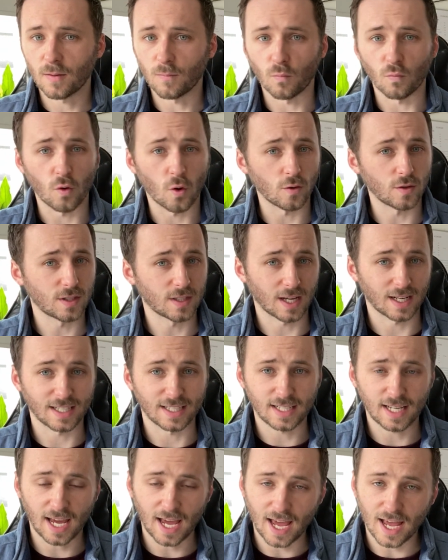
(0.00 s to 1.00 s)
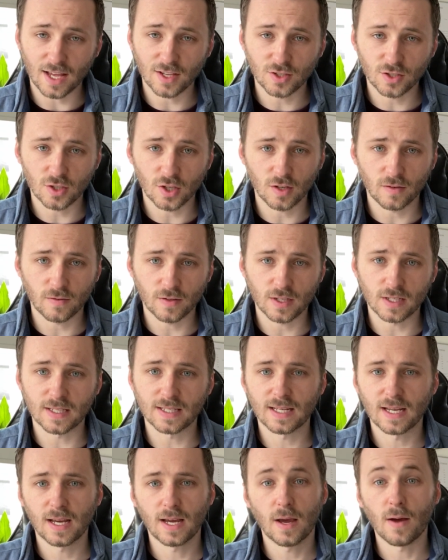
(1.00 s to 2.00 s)
roadside care
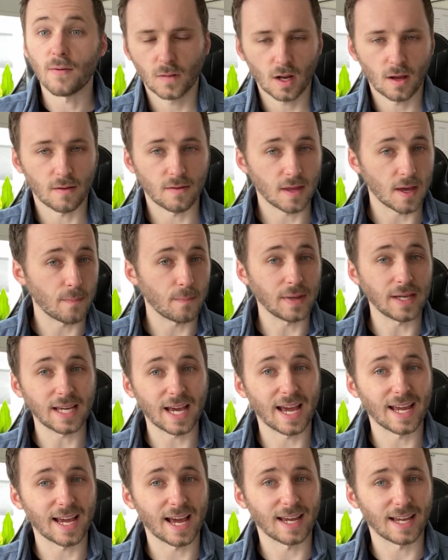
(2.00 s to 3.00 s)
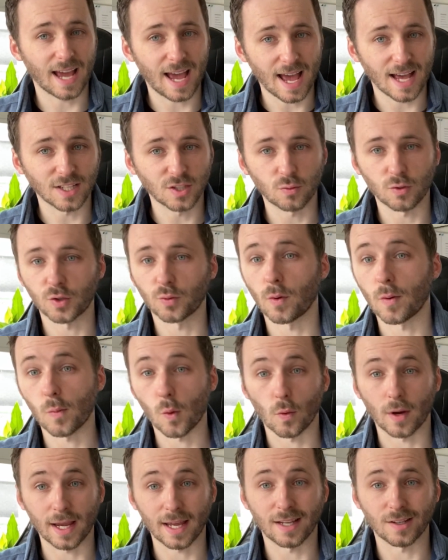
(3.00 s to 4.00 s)
service, their BAAS, which we will
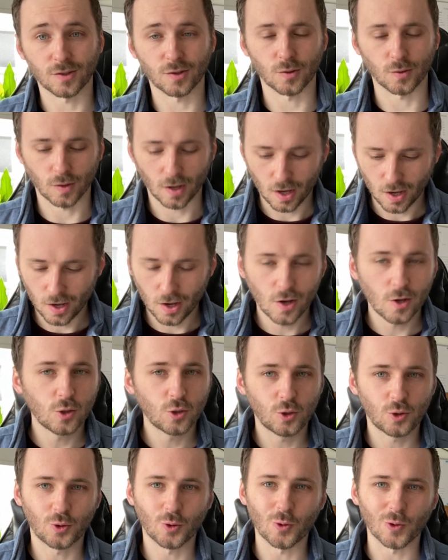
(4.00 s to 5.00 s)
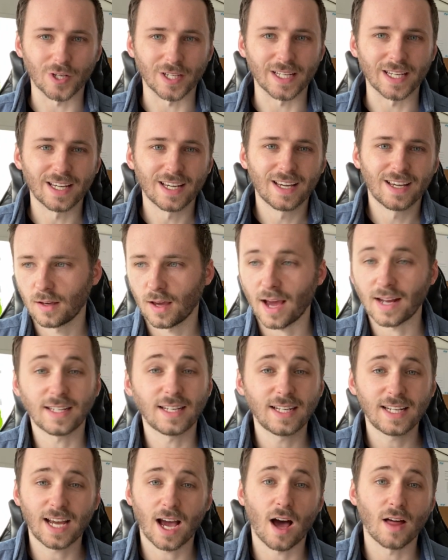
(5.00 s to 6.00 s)
get into shortly, and
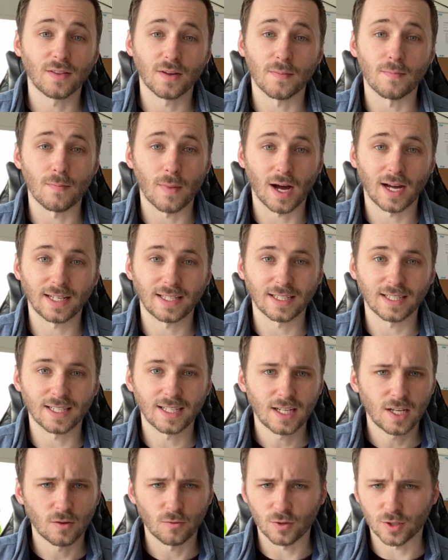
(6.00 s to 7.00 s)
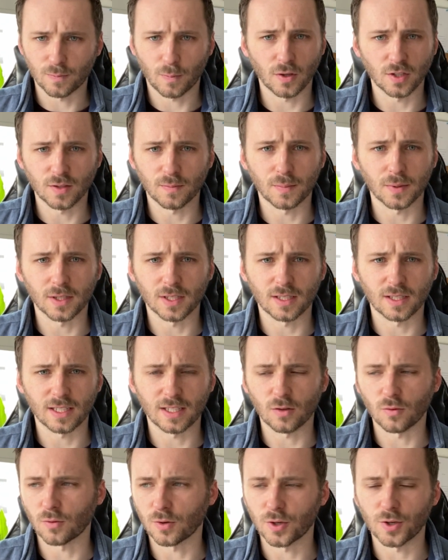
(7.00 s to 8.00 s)
any other minor responsibility
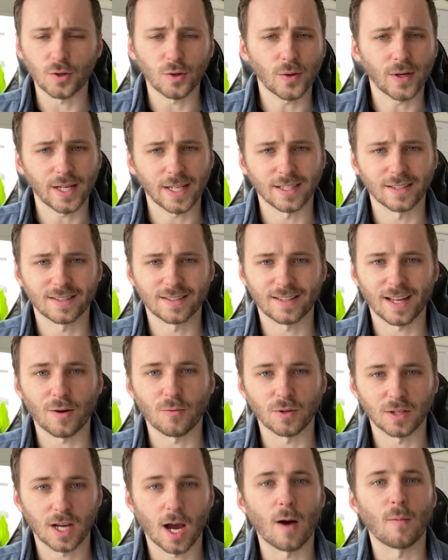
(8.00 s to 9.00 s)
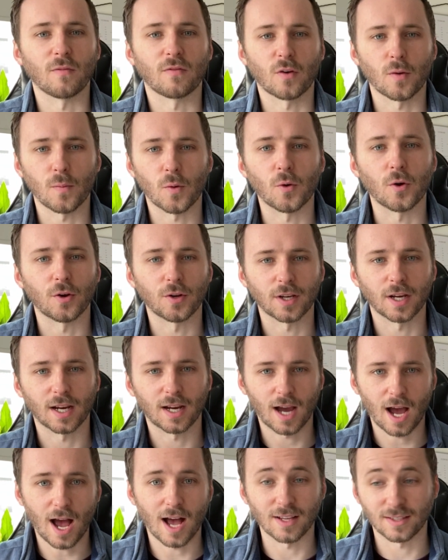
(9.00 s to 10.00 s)
or annoyance that would come from owning a
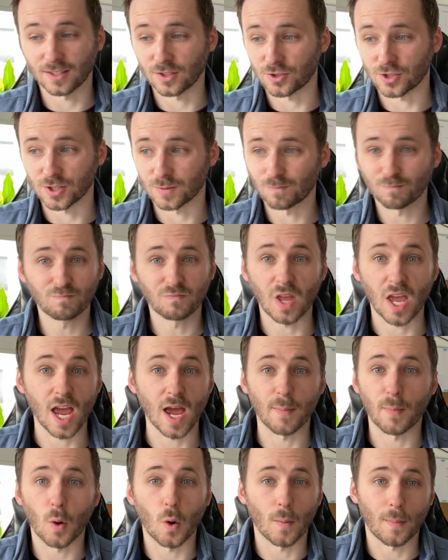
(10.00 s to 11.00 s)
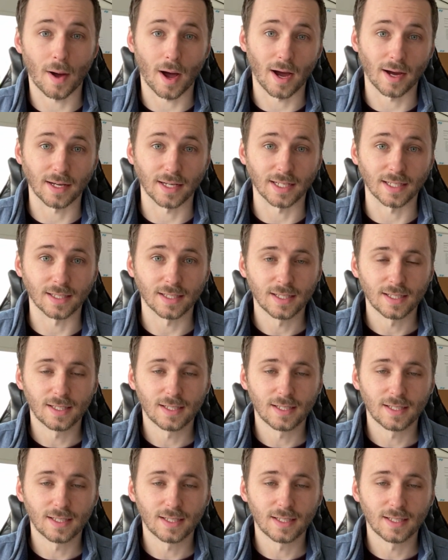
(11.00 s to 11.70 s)
car, such as airport parking.